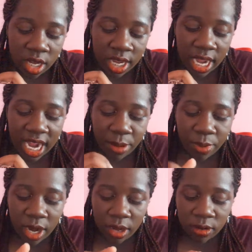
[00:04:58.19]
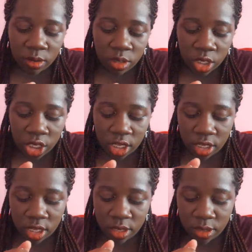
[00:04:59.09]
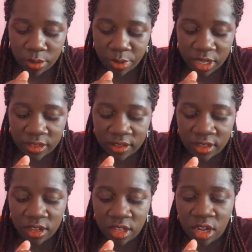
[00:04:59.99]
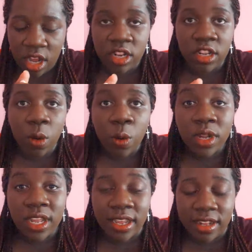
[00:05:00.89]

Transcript: the eyebrow gel, because not only it